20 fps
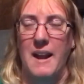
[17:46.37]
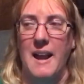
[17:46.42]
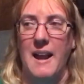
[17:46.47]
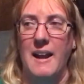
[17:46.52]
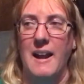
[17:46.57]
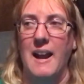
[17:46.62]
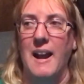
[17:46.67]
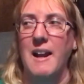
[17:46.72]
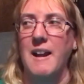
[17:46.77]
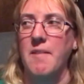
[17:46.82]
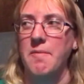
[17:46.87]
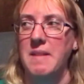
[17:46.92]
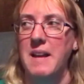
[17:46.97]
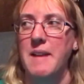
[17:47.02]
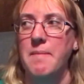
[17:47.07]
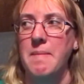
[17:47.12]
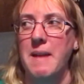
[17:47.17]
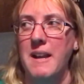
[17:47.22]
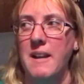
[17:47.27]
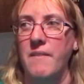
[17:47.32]
And I mean, I
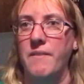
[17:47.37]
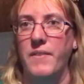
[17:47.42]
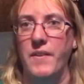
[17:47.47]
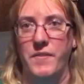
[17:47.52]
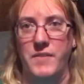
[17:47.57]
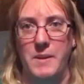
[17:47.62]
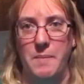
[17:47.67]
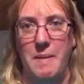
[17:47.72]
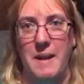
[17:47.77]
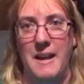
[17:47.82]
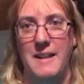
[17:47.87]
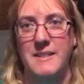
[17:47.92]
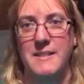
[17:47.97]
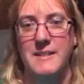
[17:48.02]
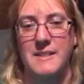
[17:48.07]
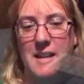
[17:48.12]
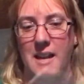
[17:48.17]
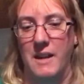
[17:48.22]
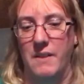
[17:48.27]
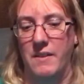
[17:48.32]
made it 50 pages
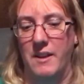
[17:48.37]
out of